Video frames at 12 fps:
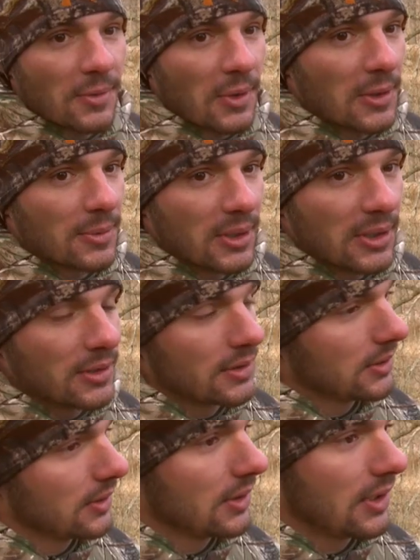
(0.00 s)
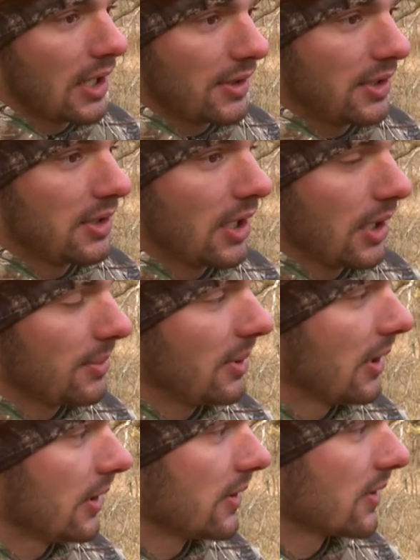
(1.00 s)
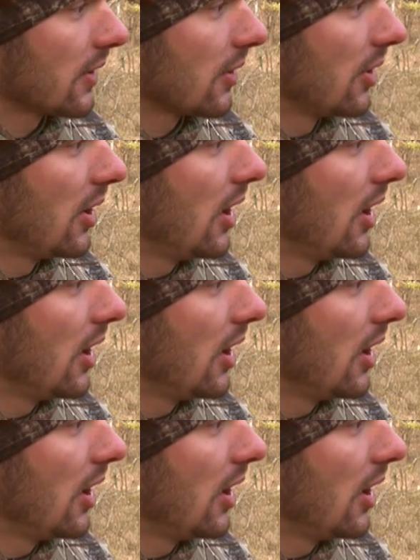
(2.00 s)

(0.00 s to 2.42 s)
for it, but got the job done. So,